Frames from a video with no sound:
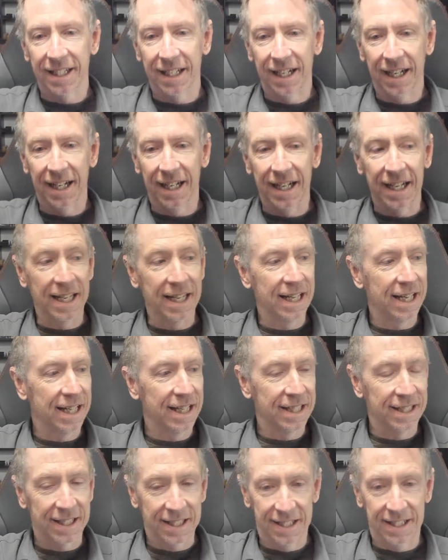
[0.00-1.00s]
it
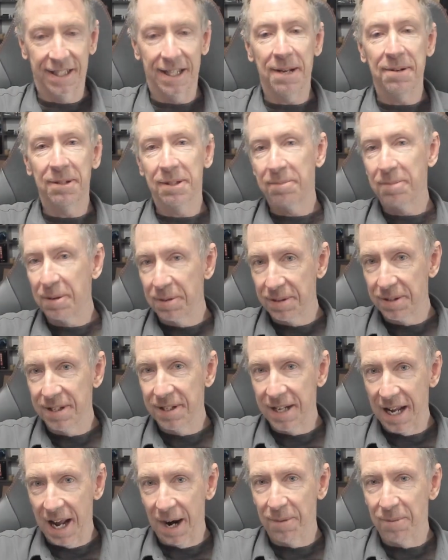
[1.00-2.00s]
seems to be
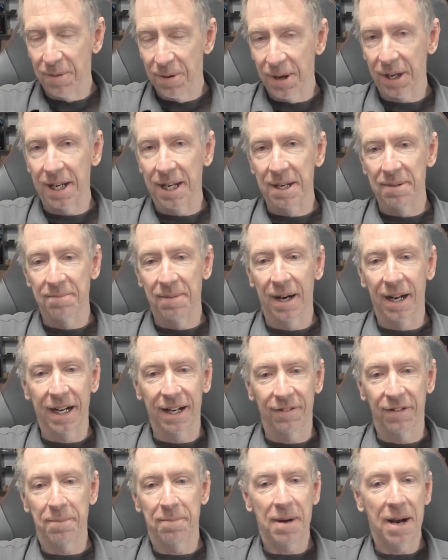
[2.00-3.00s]
now working, but
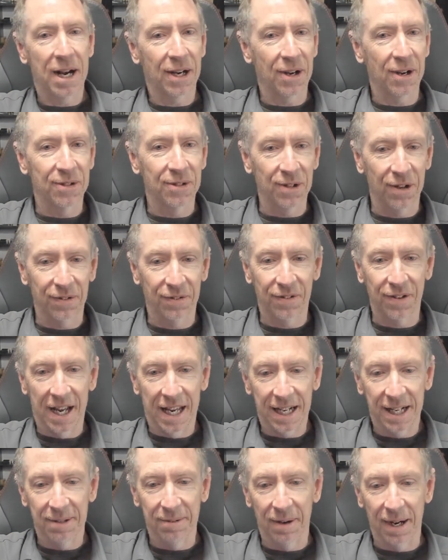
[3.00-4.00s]
if the power goes off
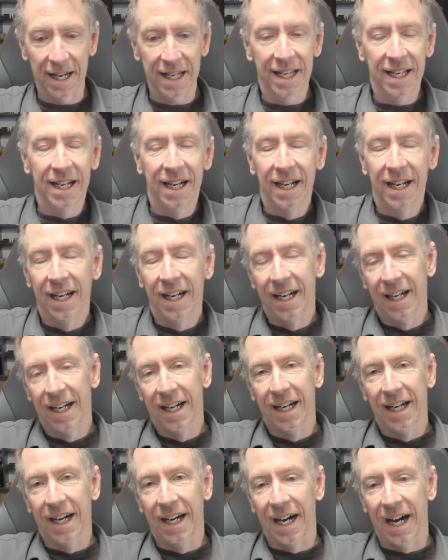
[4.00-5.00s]
anyway,
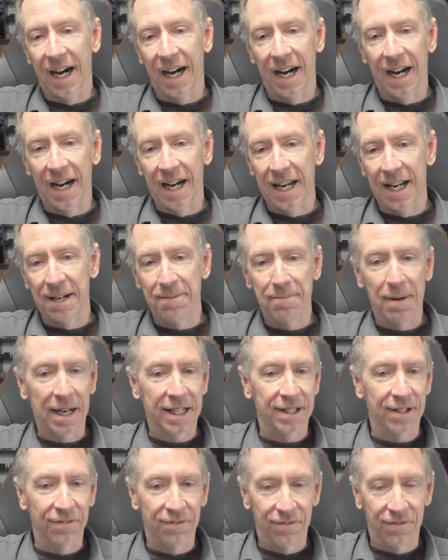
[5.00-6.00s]
it
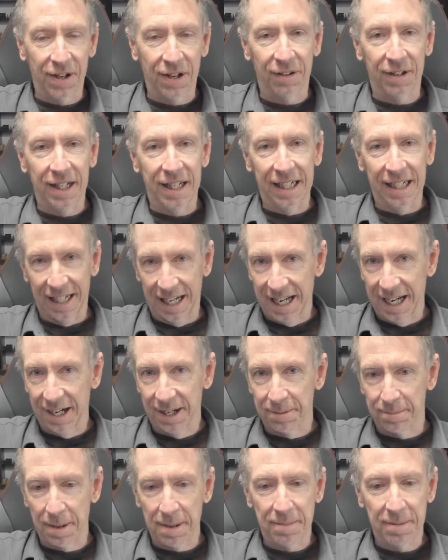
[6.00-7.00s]
makes a very
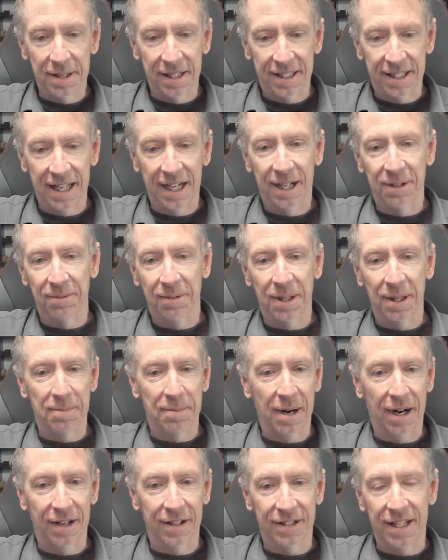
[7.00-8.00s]
loud beeping sound when the
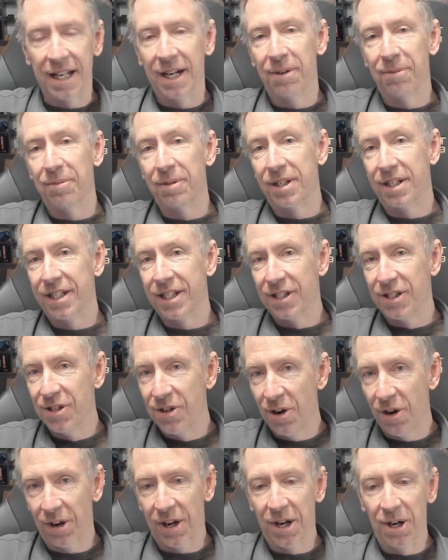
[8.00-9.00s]
power is down, which does
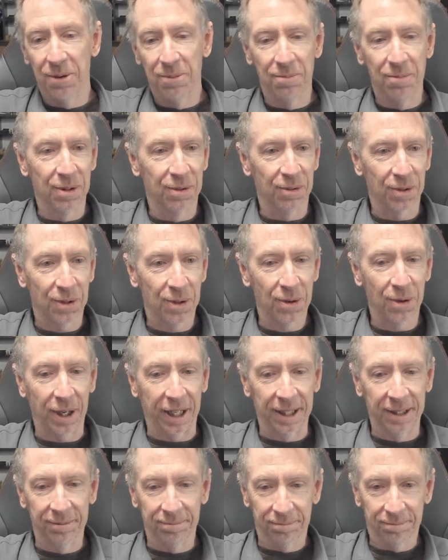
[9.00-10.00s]
not help with the recording.